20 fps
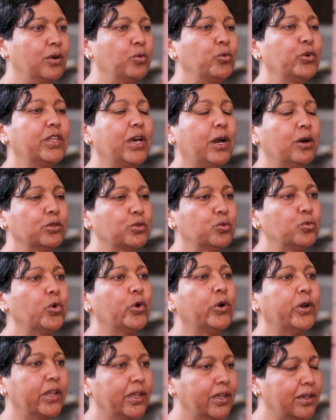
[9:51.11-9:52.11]
without
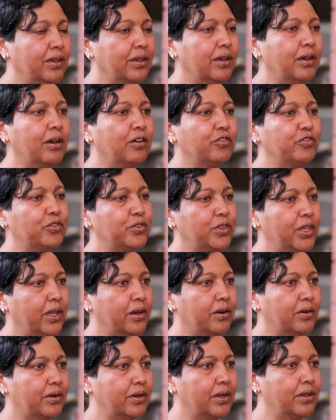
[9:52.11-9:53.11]
worrying of
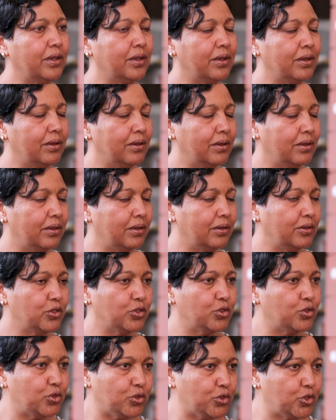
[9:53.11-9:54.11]
their
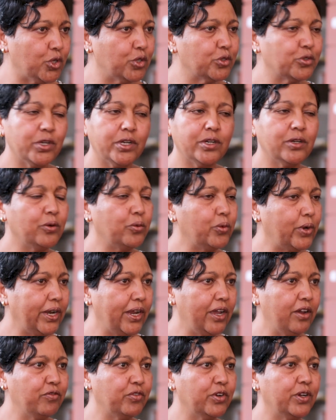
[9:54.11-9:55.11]
children or
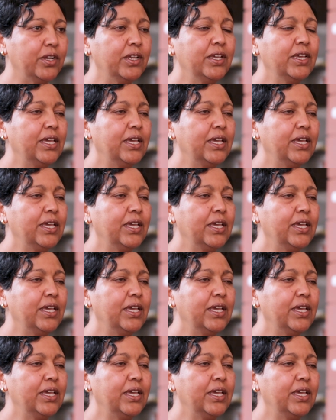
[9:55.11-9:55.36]
whatever.